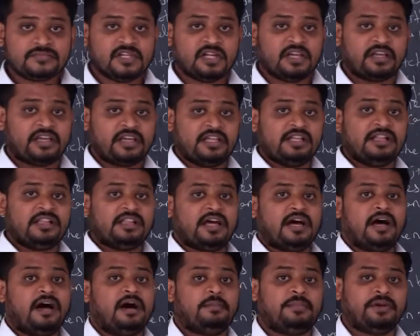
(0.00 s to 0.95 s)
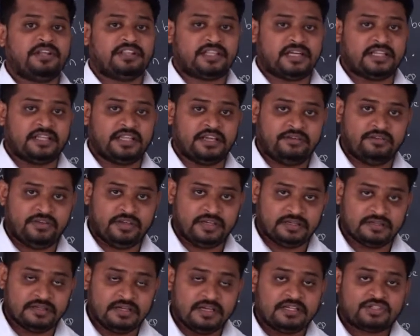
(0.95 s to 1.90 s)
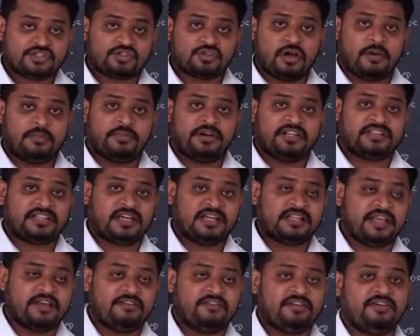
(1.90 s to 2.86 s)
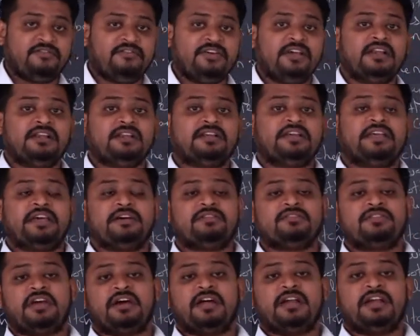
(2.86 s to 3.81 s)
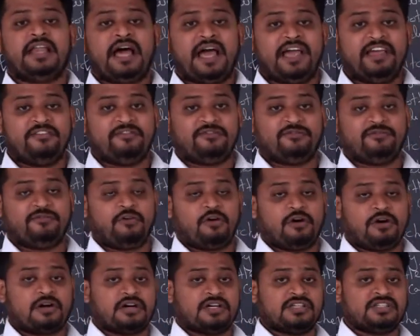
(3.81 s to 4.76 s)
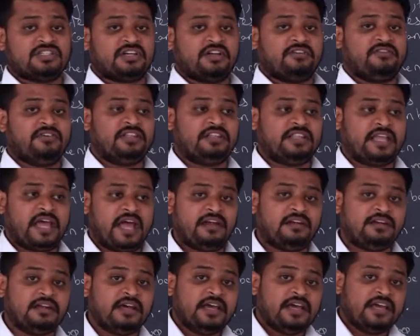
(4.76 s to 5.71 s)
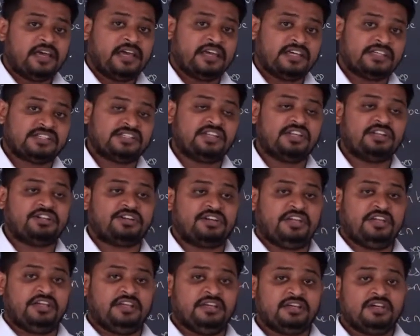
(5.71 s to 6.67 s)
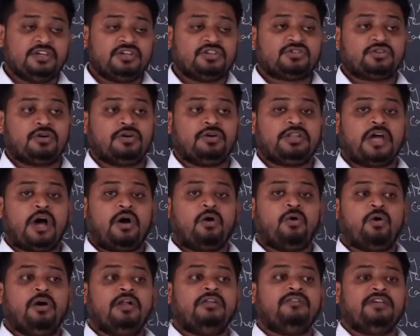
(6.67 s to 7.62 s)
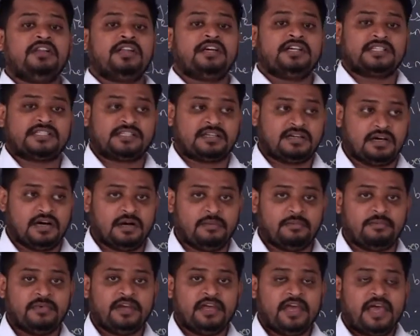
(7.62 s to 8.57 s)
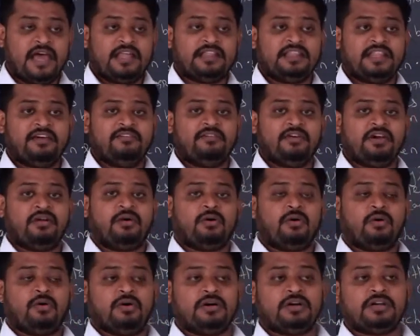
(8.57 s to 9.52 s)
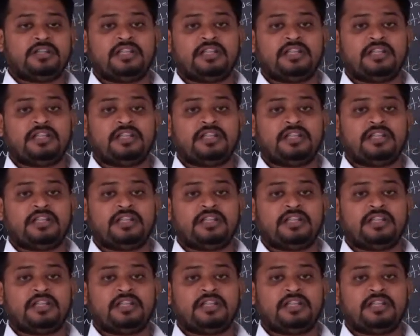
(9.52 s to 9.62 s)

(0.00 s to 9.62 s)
kill the Amrita Devi. So Amrita Devi will give their life for conserving that khejri tree. So the whole village come and they will hold